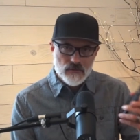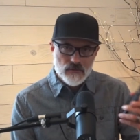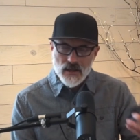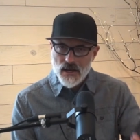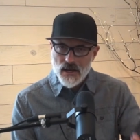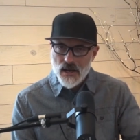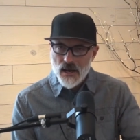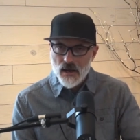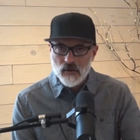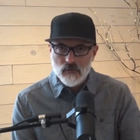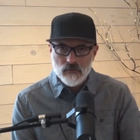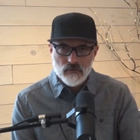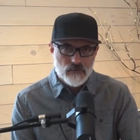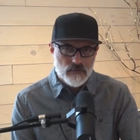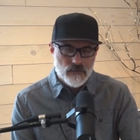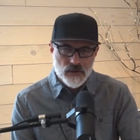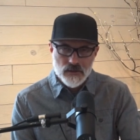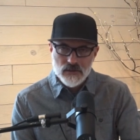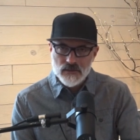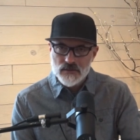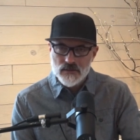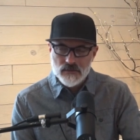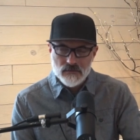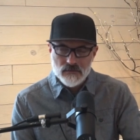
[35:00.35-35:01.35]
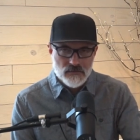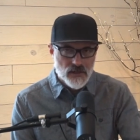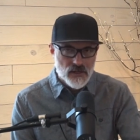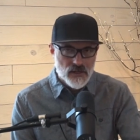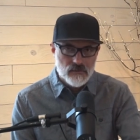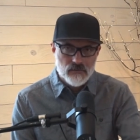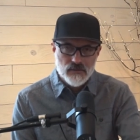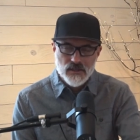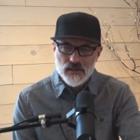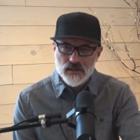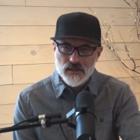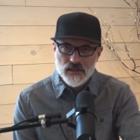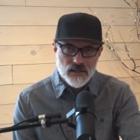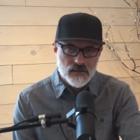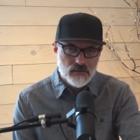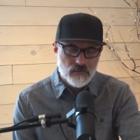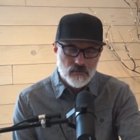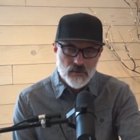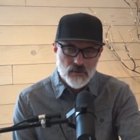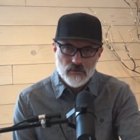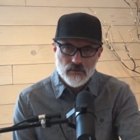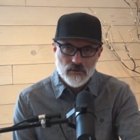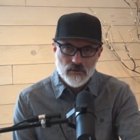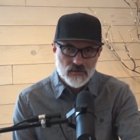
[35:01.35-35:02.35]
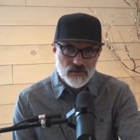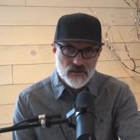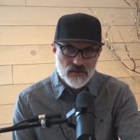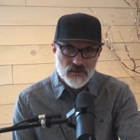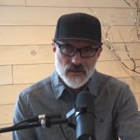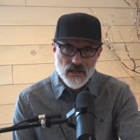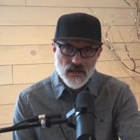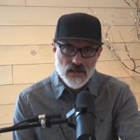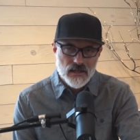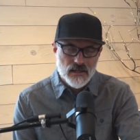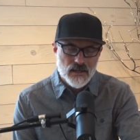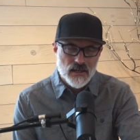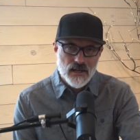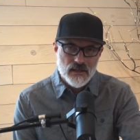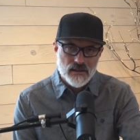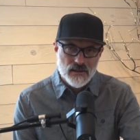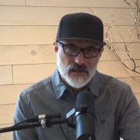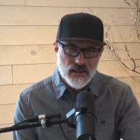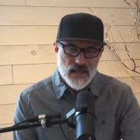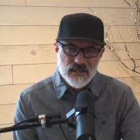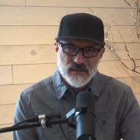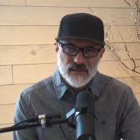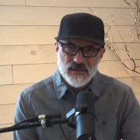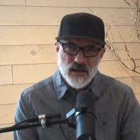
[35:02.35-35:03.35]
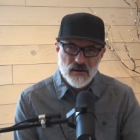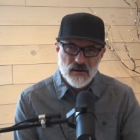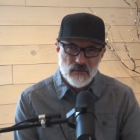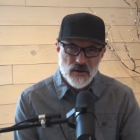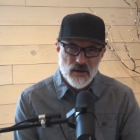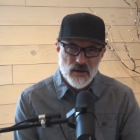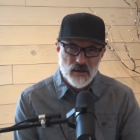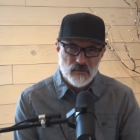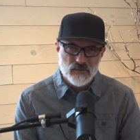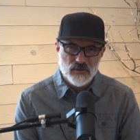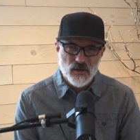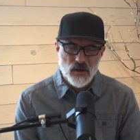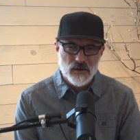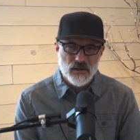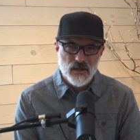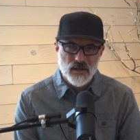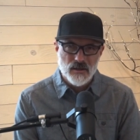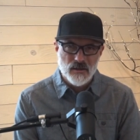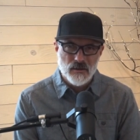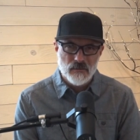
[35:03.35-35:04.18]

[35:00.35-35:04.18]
that help friends and family and things, people stay connected. That's not what I'm talking